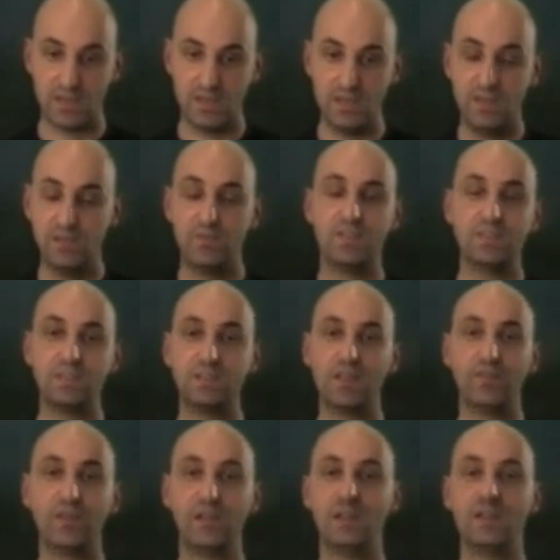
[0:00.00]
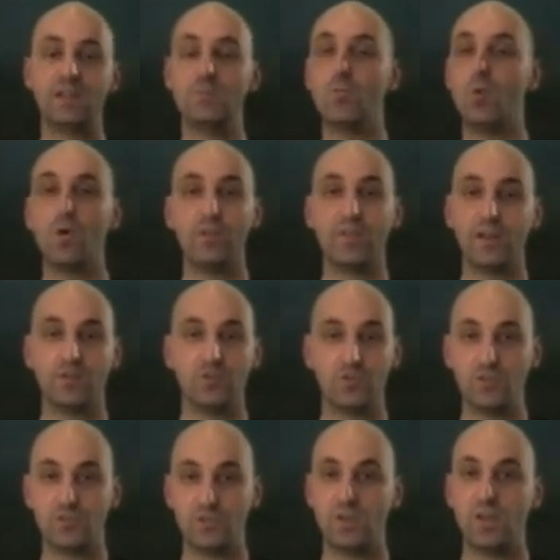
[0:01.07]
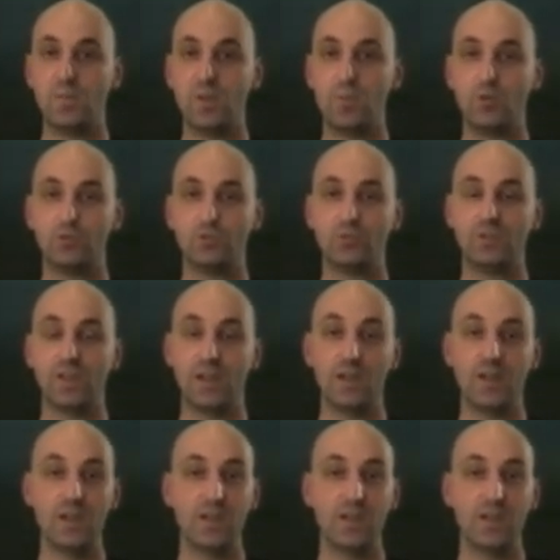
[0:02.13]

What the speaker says: EVE is definitely more than just an MMO today.